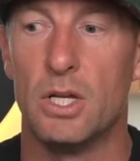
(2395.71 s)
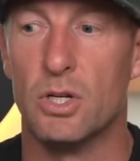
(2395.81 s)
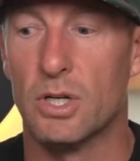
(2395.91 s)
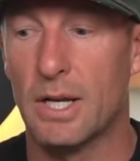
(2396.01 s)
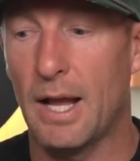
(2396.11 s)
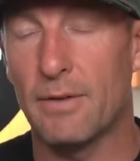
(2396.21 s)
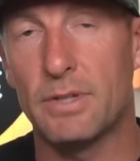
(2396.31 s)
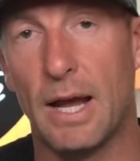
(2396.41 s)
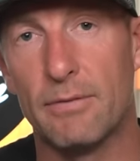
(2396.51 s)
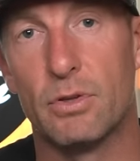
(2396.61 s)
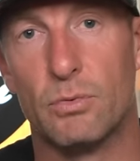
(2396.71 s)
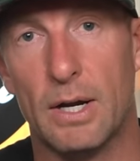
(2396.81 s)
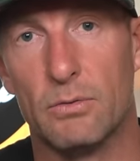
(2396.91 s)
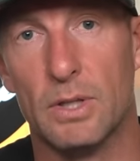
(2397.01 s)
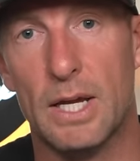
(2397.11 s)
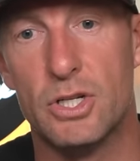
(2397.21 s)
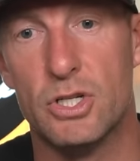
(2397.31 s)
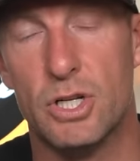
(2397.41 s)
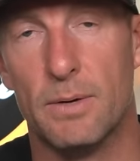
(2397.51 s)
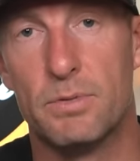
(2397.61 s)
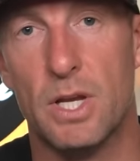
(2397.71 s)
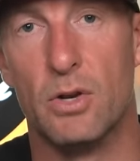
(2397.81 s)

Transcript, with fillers: you're going to have to have the right relationships.